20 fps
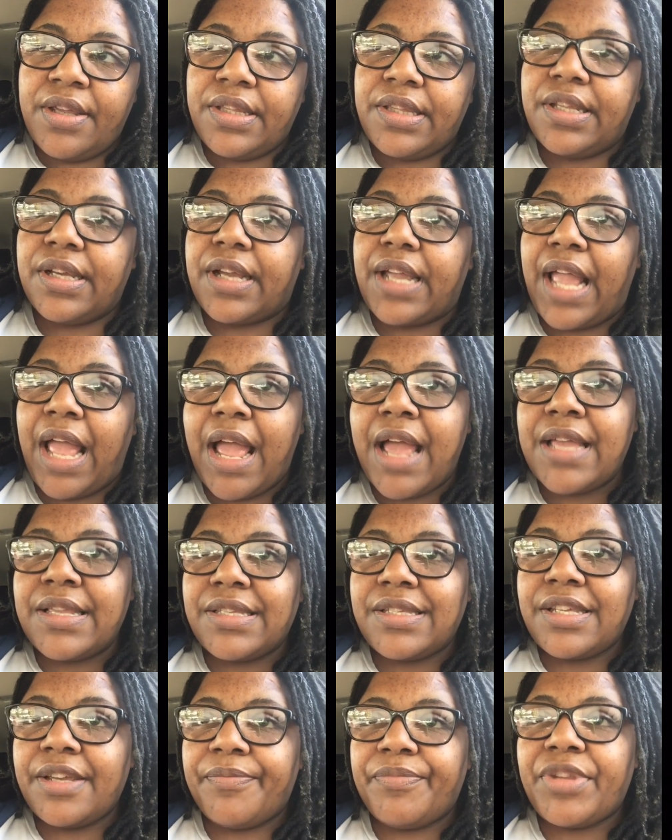the
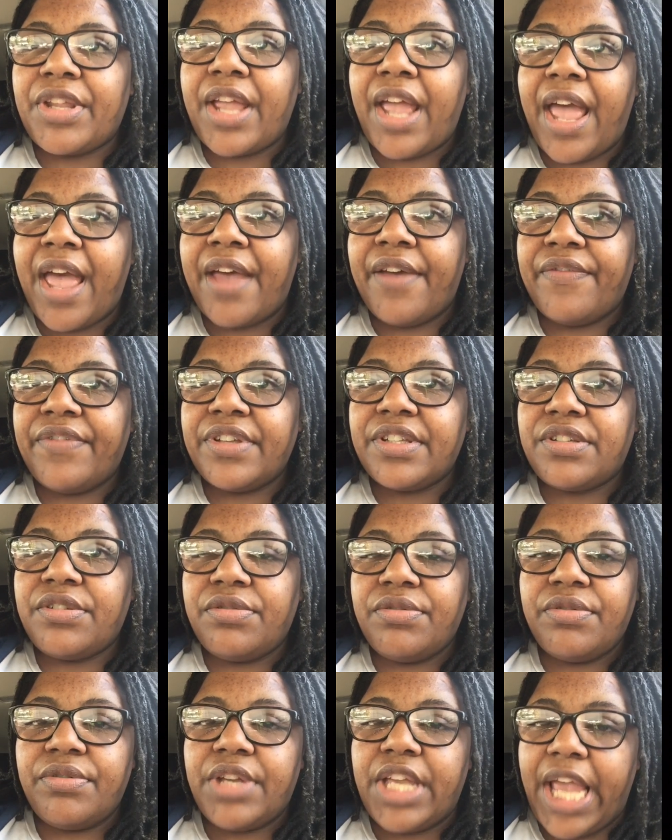concept of having
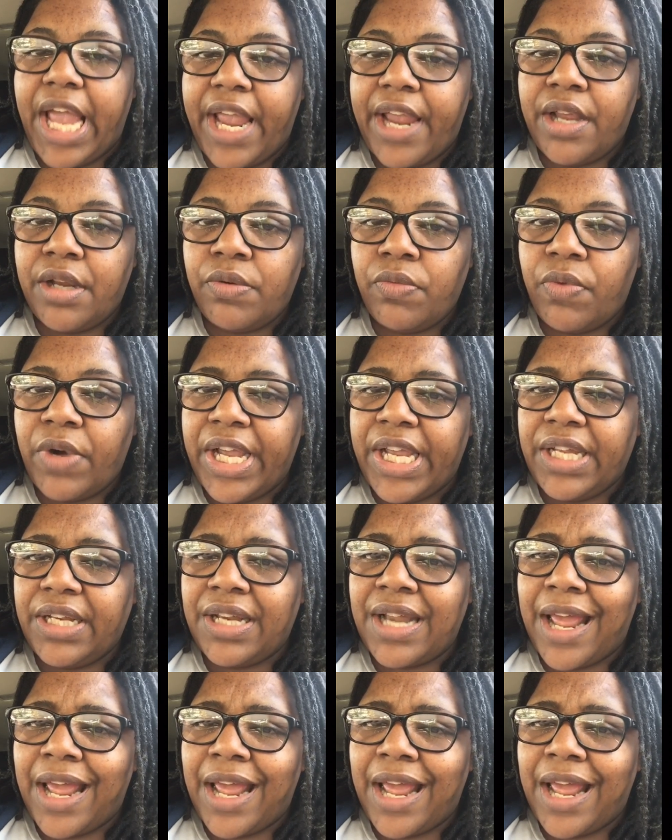to gain weight,